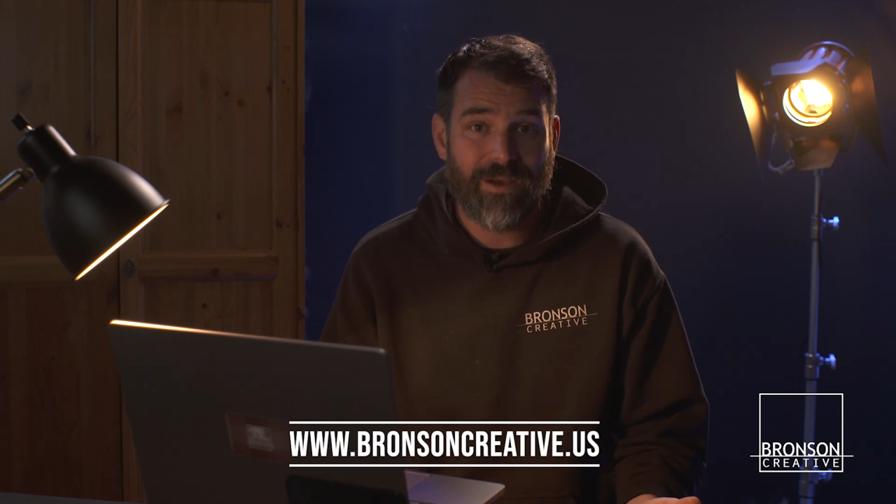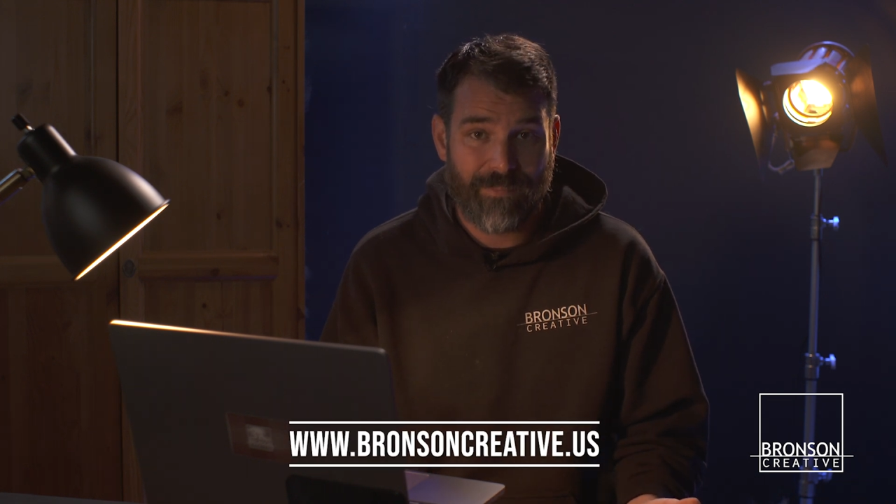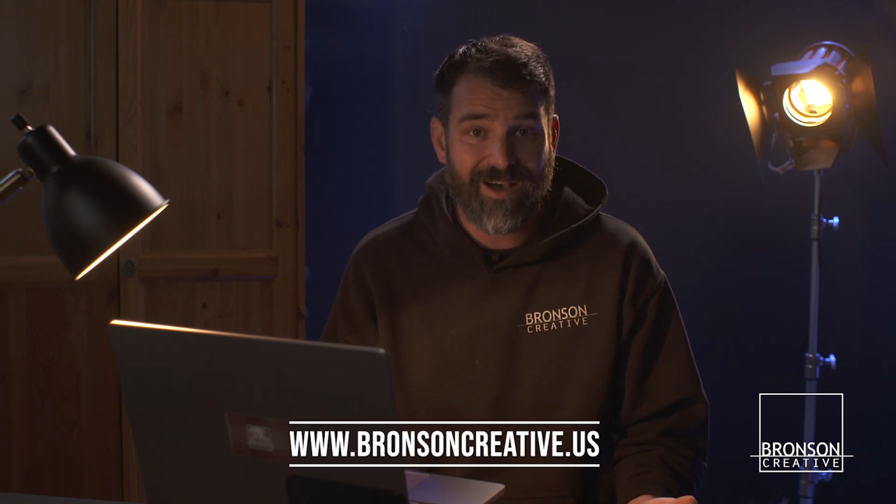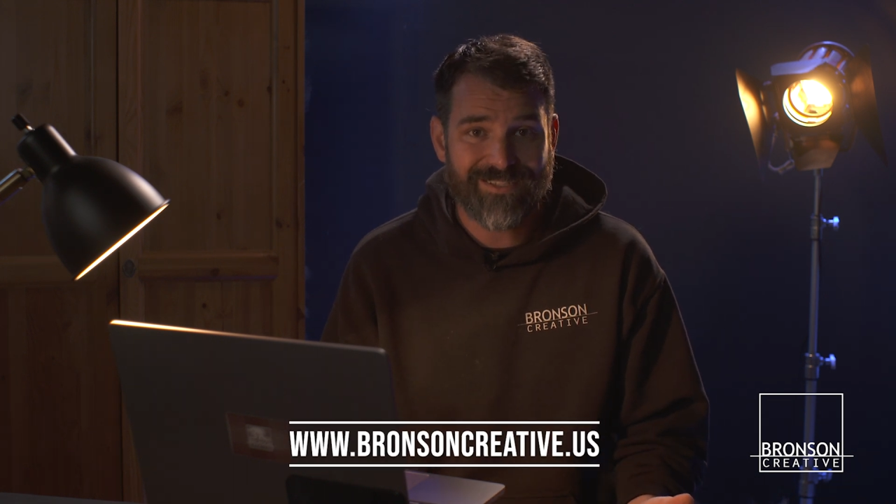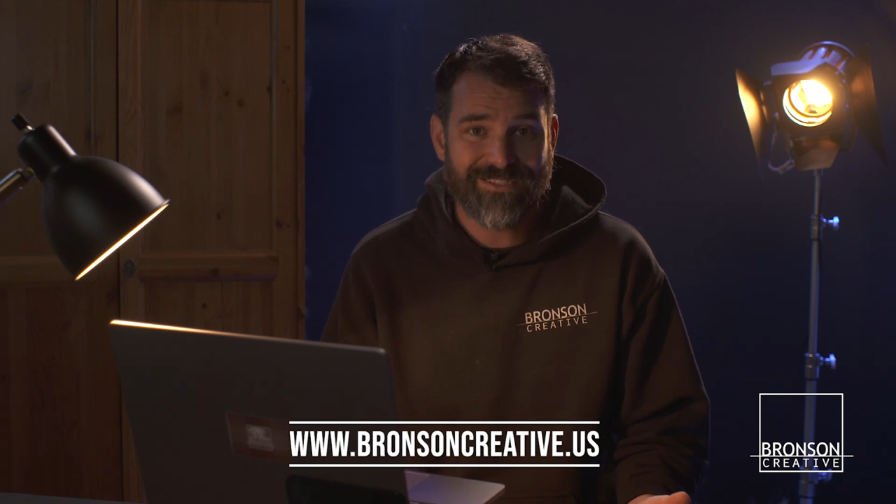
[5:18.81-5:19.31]
a
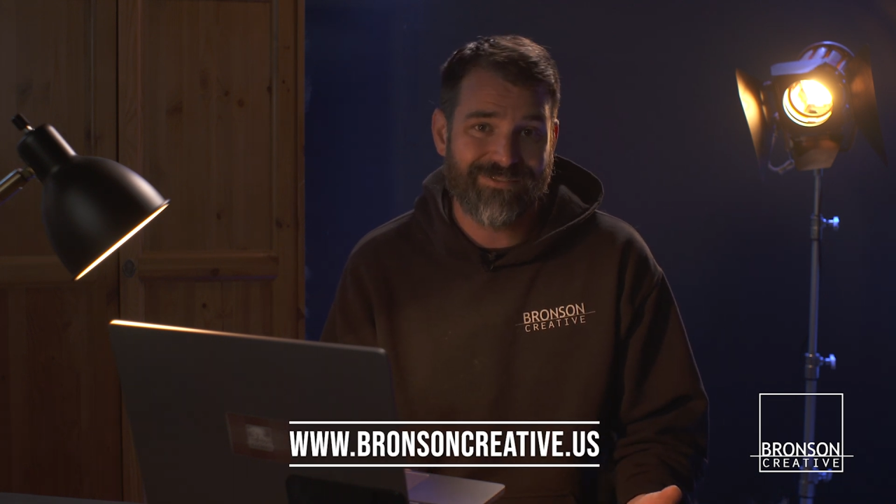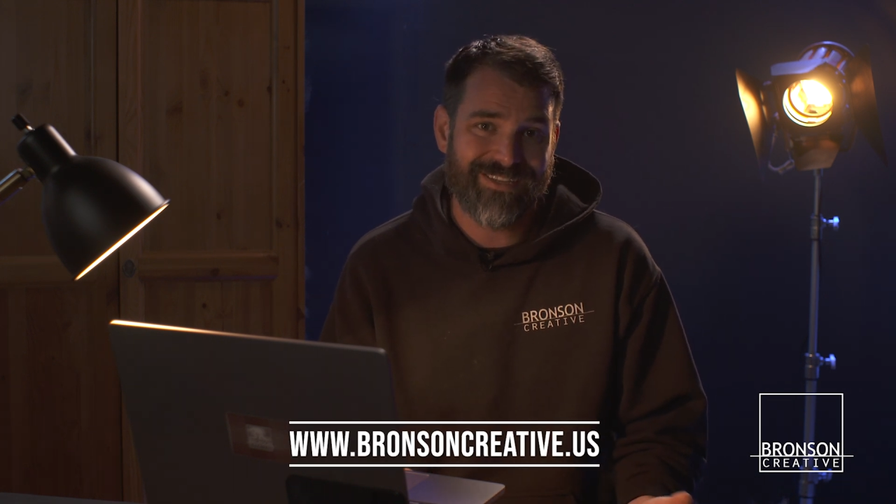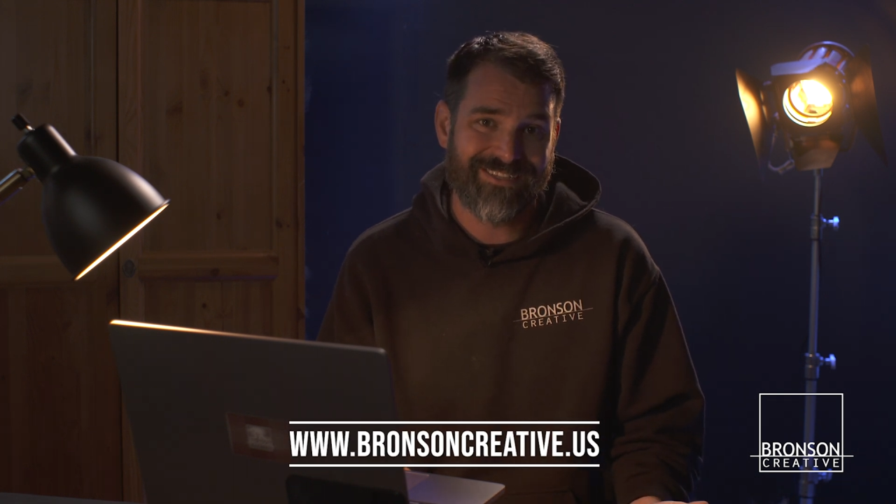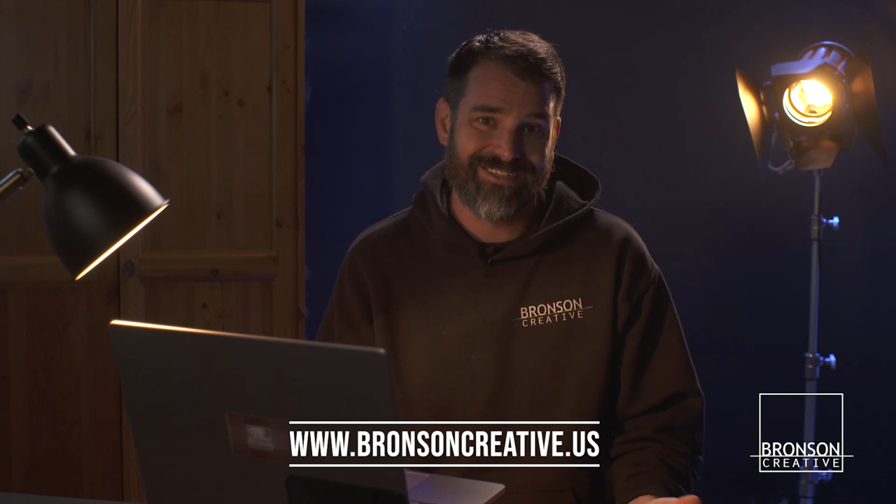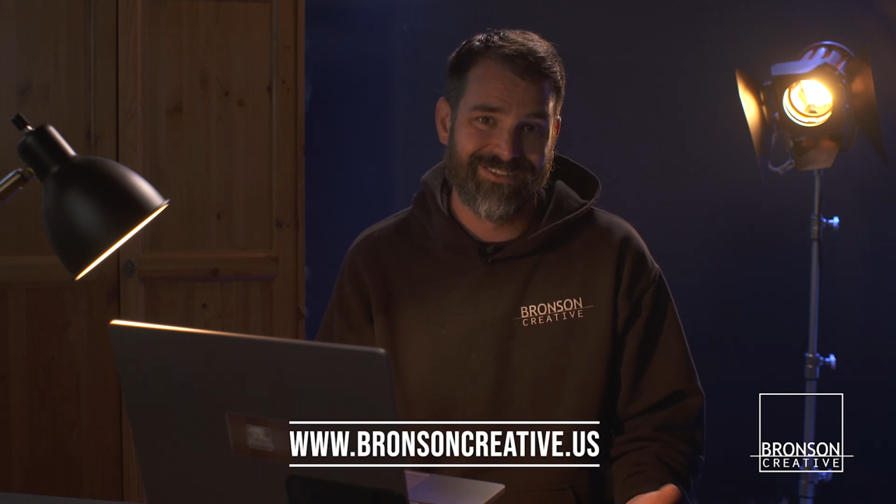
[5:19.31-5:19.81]
positive
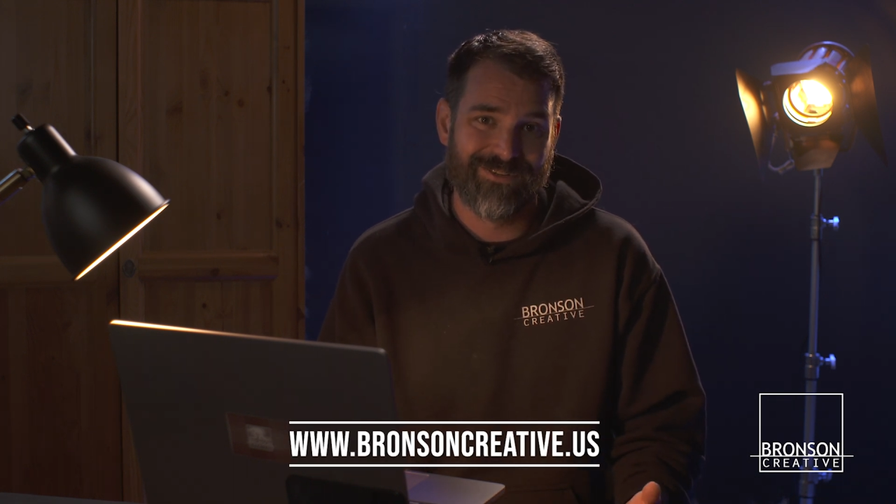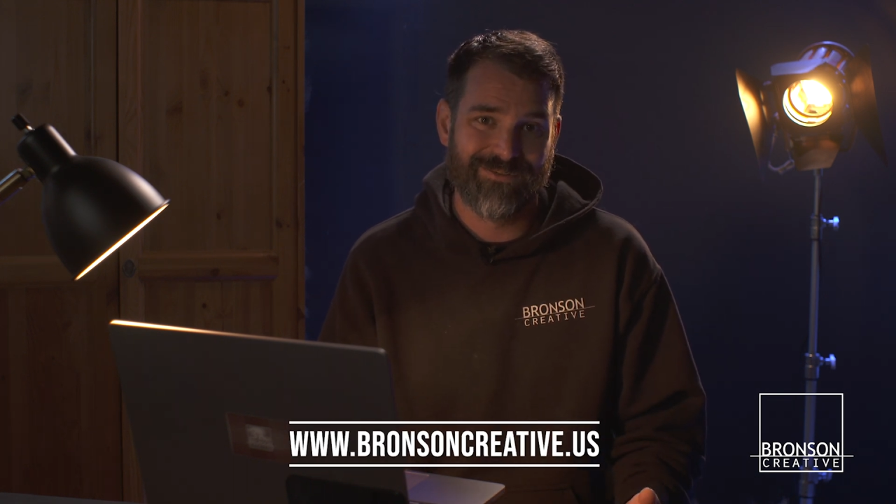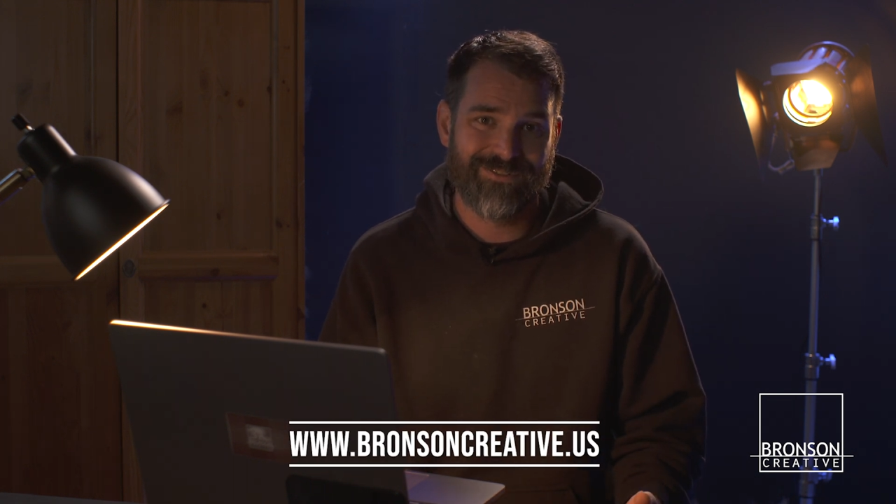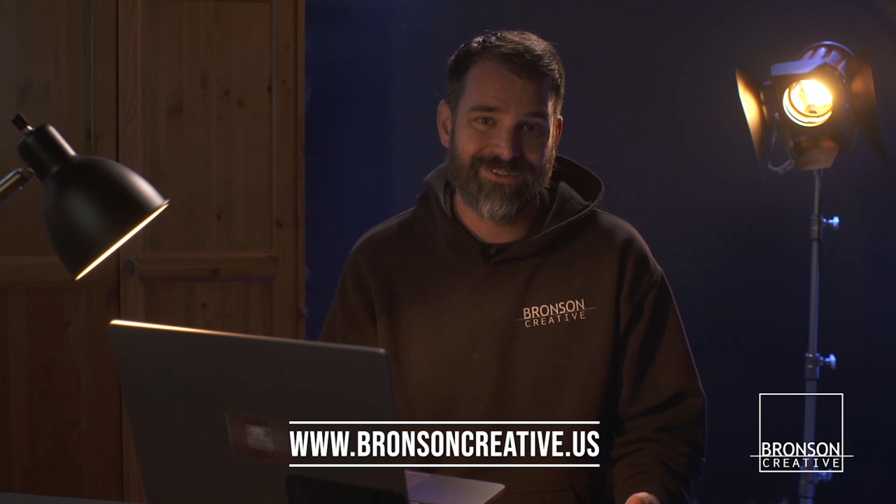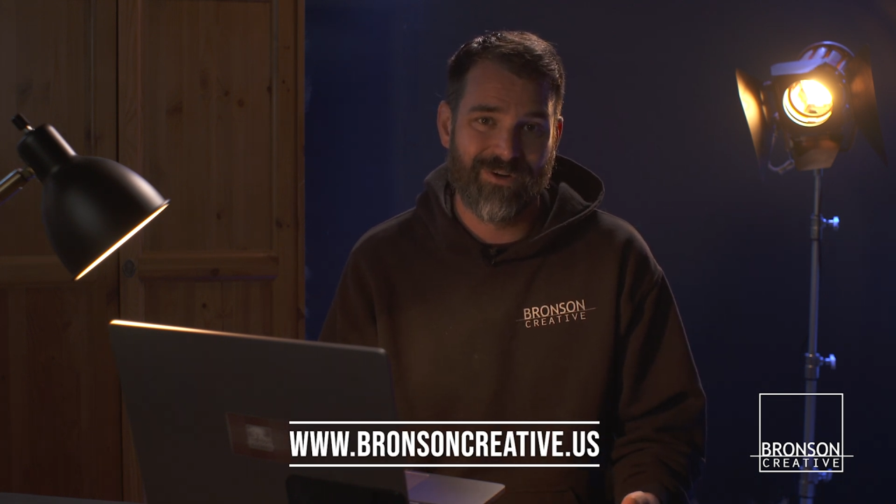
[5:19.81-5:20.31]
thing to
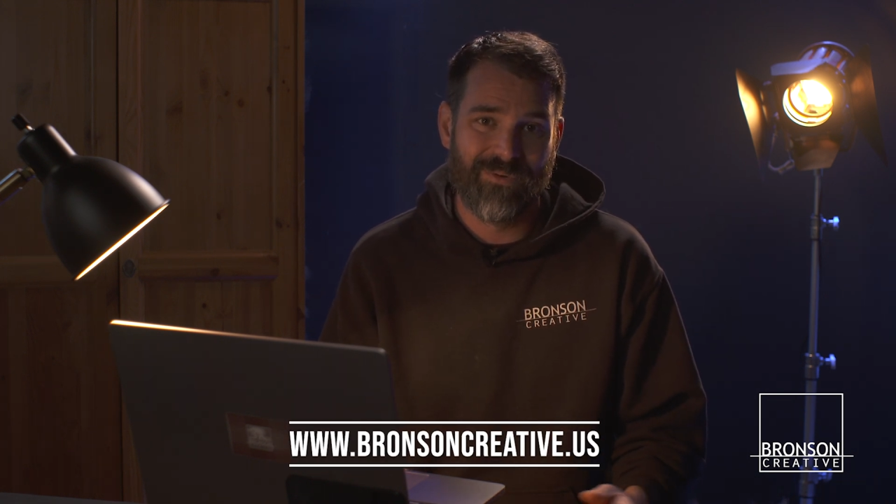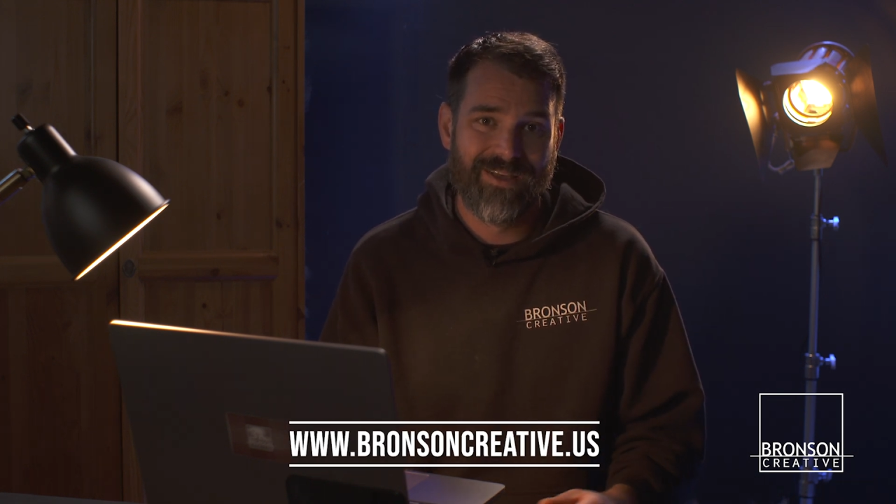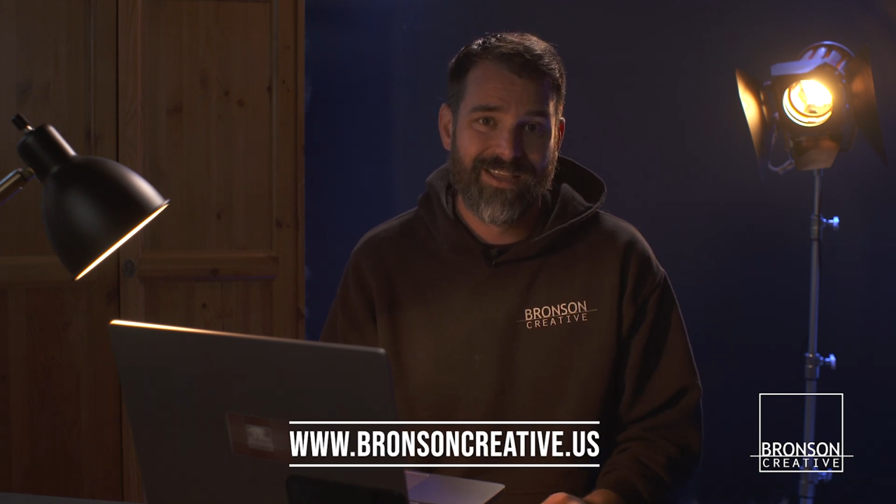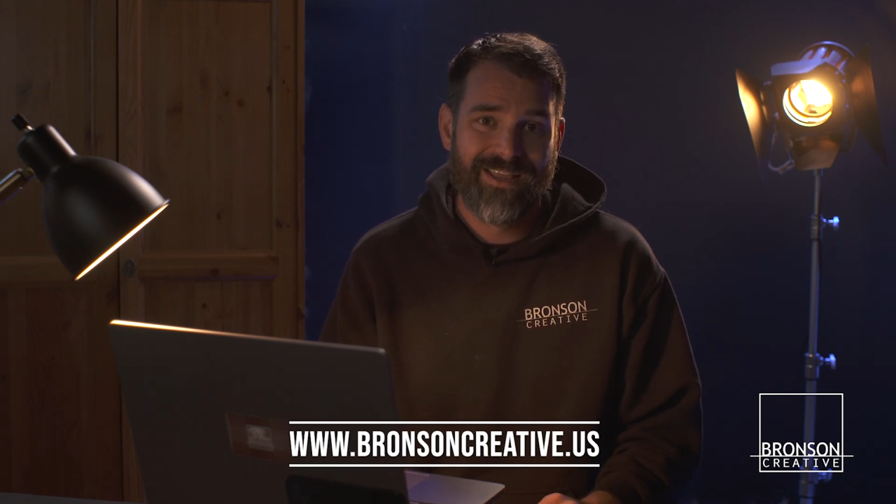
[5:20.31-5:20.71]
do. So